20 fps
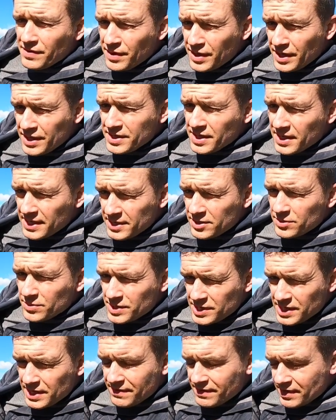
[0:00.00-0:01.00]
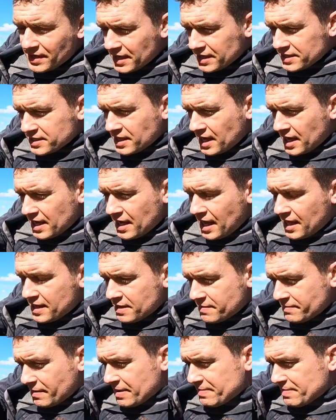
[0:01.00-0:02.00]
for things I need to achieve the next day
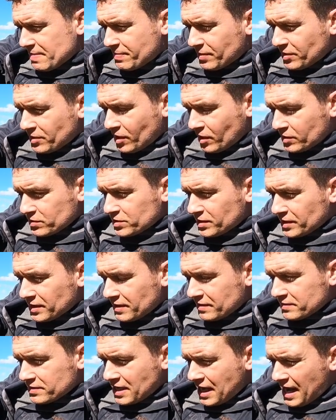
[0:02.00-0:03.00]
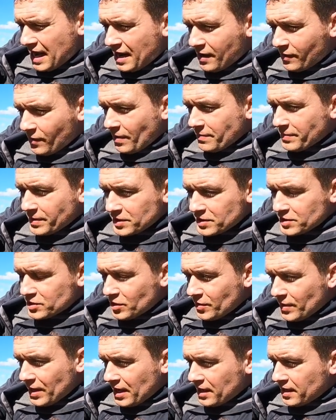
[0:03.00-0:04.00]
and then maybe put notes on there as to how I'm going to
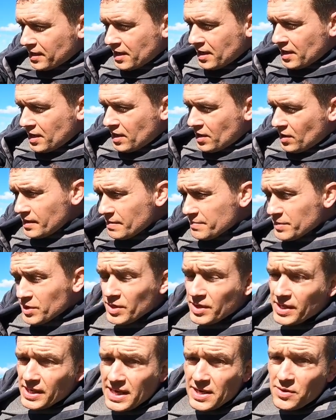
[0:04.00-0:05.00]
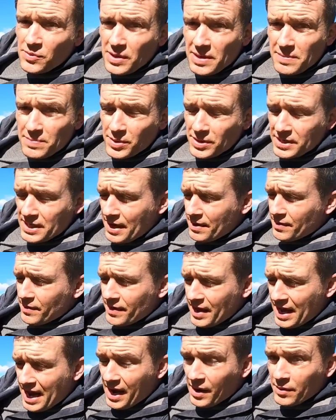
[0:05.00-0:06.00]
do it. But you can equally put down
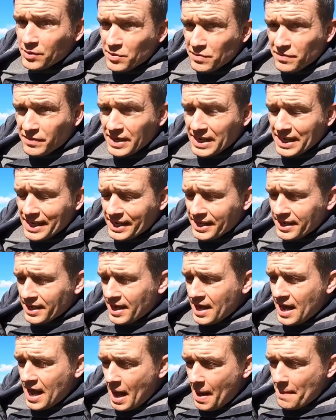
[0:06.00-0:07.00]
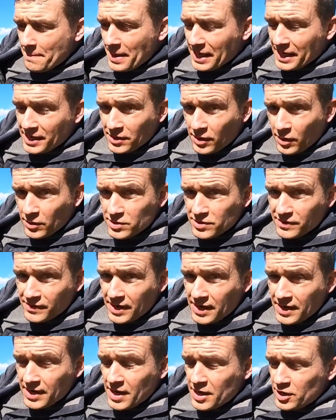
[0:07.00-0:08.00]
on there how you're feeling and make a note
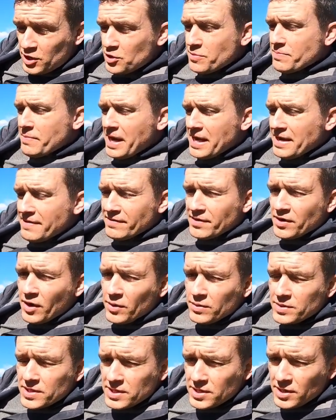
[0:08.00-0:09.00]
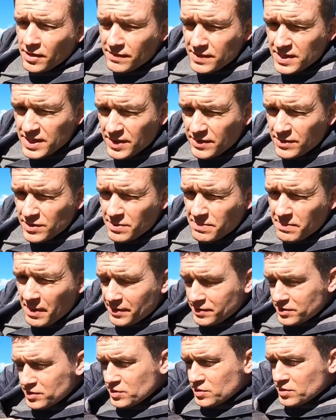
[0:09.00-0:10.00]
of it. You may even notice over a series of
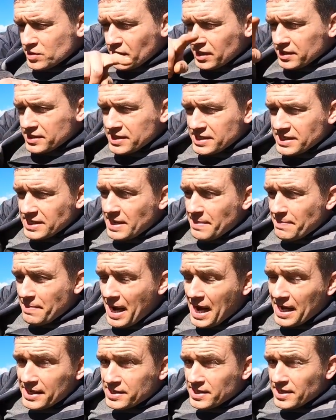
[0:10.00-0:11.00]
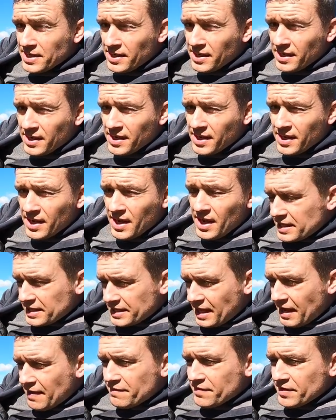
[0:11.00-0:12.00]
months you start to see a pattern.
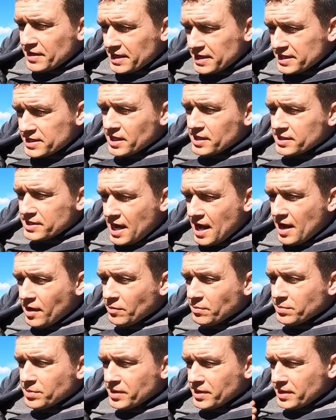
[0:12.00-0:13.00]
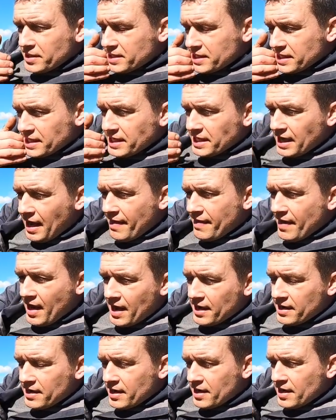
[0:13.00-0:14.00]
It definitely does help to get
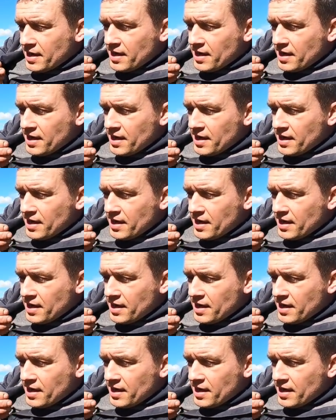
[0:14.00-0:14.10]
that